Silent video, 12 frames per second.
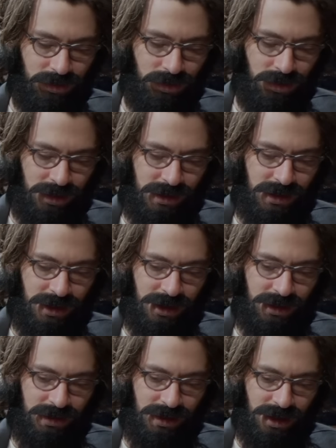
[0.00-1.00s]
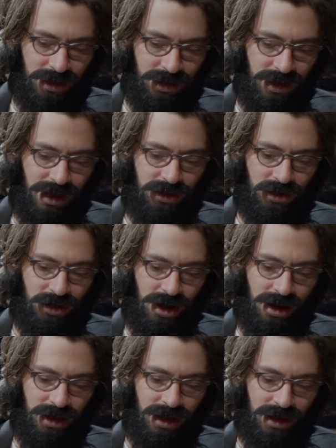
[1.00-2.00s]
warns teens they can get
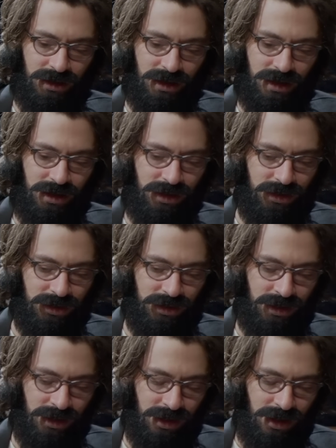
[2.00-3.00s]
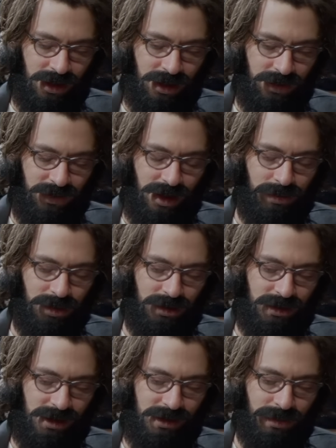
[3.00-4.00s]
shot and killed if they
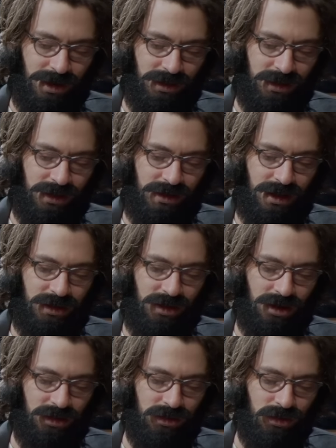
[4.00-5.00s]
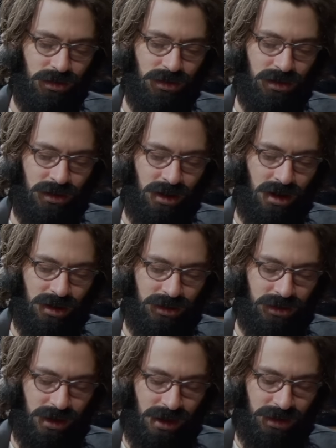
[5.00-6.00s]
participate in the TikTok door
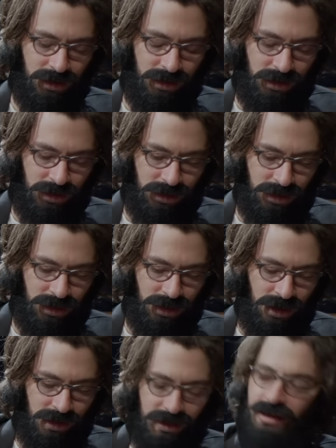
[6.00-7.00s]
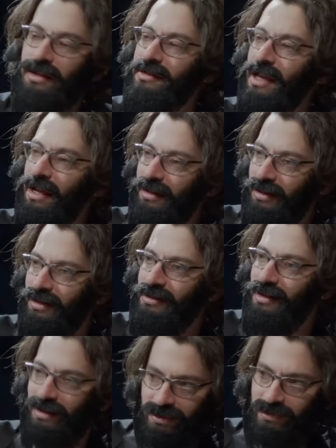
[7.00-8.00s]
knock challenge. See, exactly. It's yeah,